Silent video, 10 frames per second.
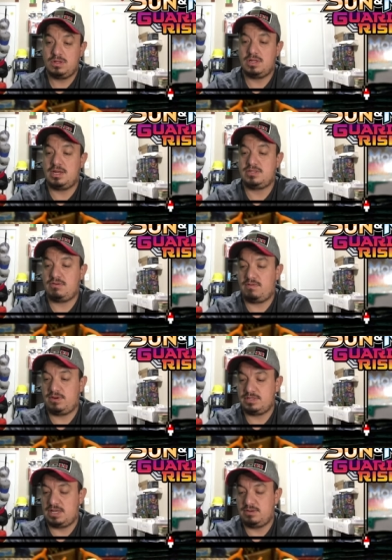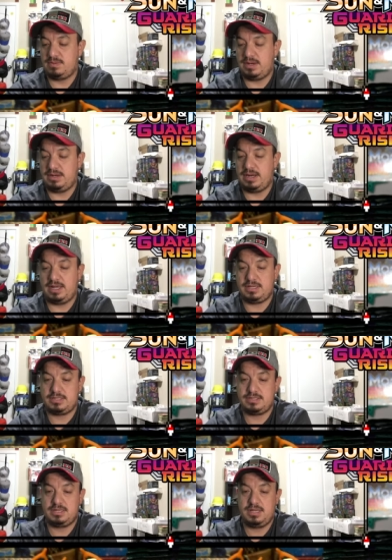That is a reverse hollow rare,
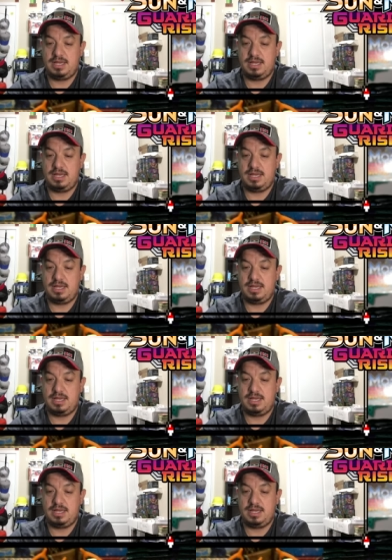nice.